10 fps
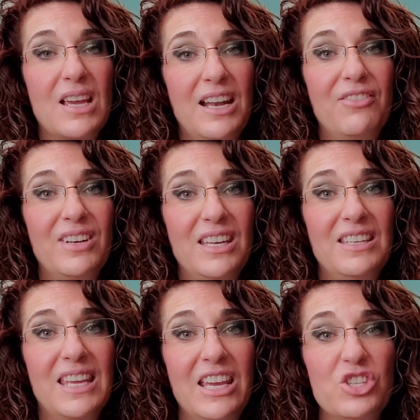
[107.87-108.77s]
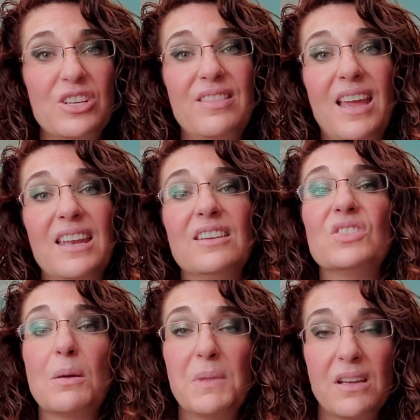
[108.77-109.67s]
kind of an indication that if
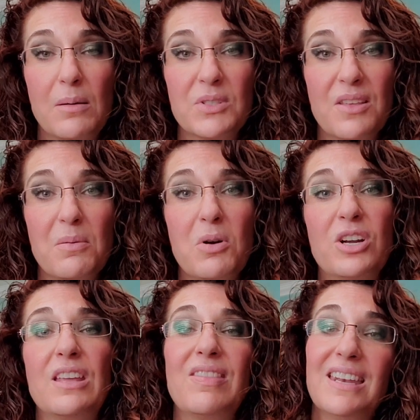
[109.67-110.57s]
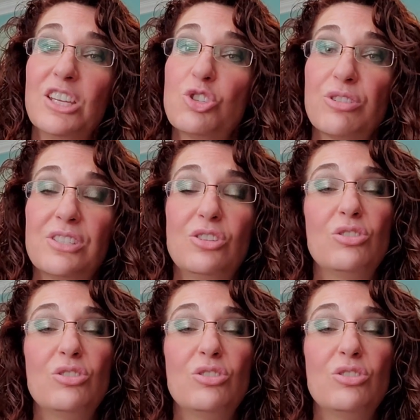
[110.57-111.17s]
something comes on the market that interests you,